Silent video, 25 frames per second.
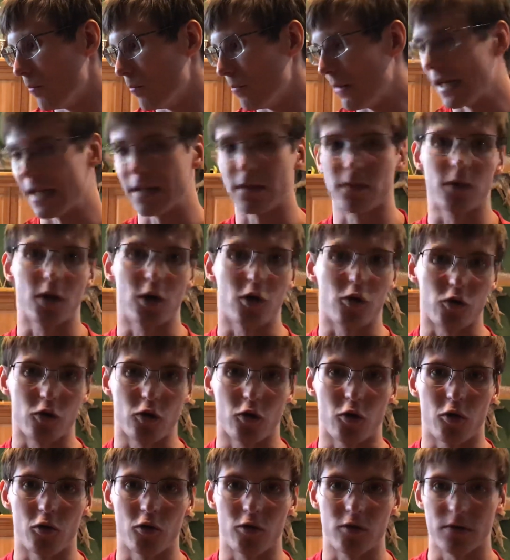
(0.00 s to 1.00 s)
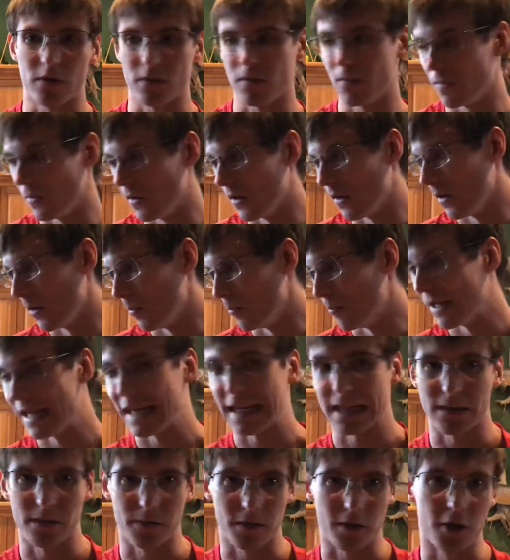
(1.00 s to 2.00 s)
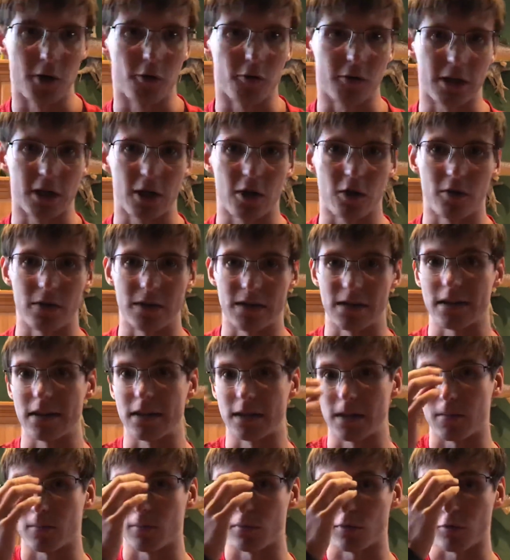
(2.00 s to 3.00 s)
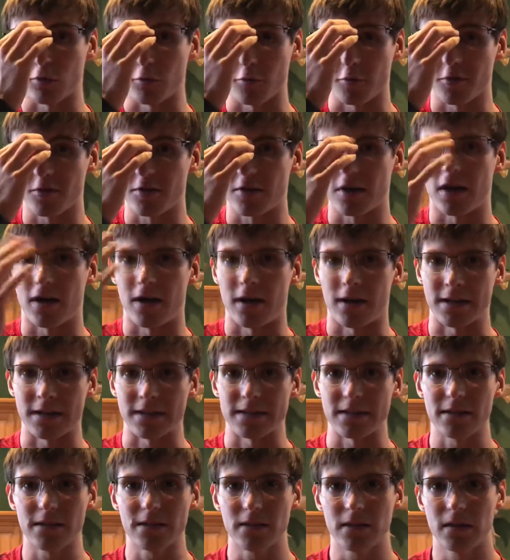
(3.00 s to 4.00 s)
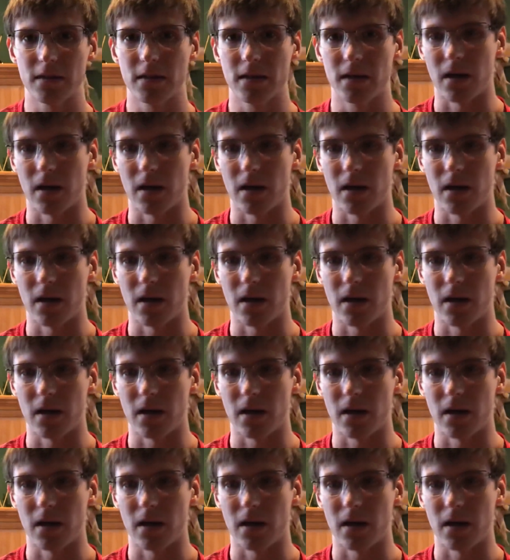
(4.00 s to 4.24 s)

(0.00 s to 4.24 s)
main logo, and the numbers on it.